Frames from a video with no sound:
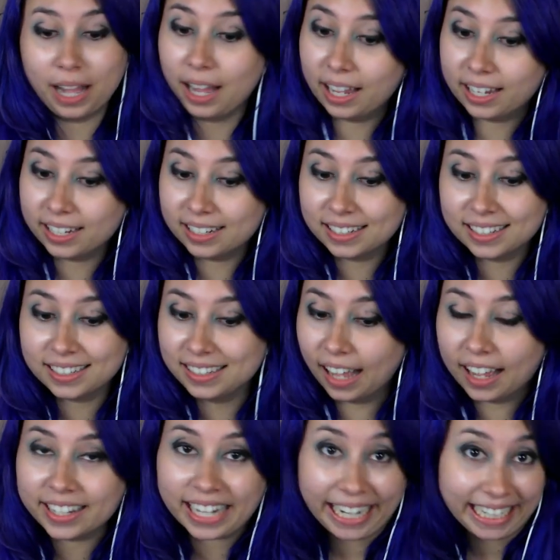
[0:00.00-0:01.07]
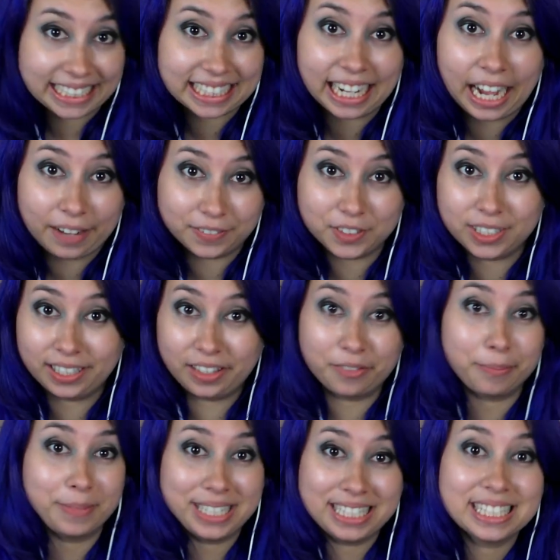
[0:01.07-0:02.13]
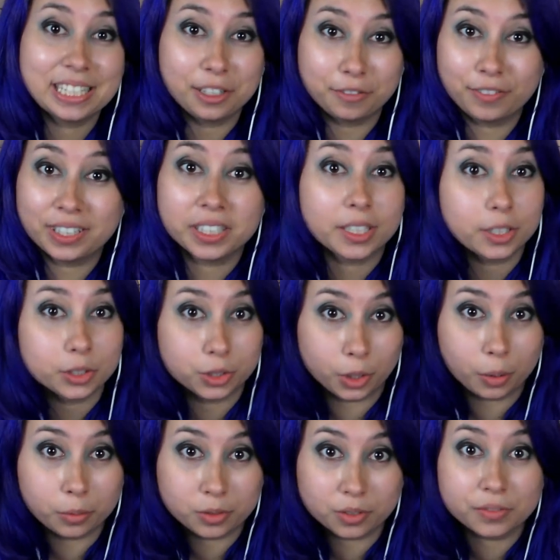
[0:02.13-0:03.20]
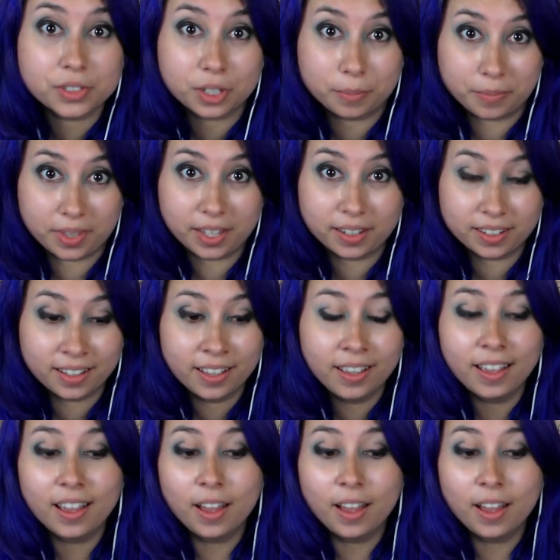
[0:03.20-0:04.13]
I kind of have to give myself a little dose of something,